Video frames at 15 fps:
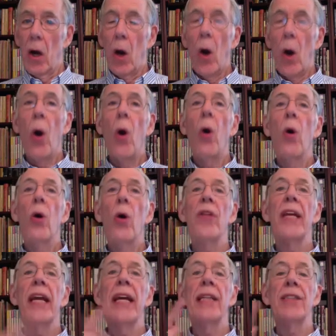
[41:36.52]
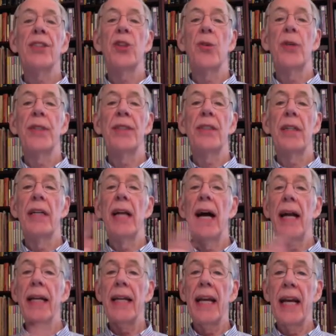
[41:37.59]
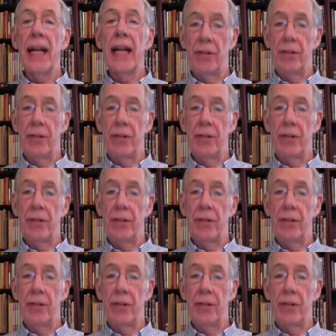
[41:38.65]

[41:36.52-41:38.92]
Or the answer is not yet.